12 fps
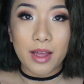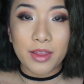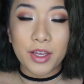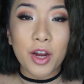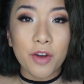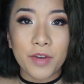
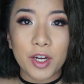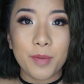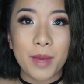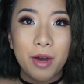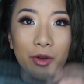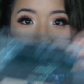They are very
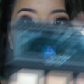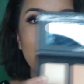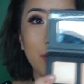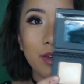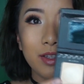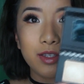powdery,
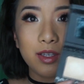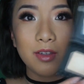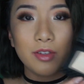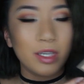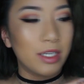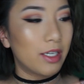like you can see
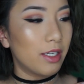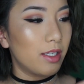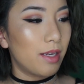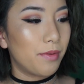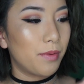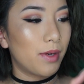there's like
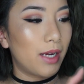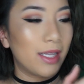dust everywhere.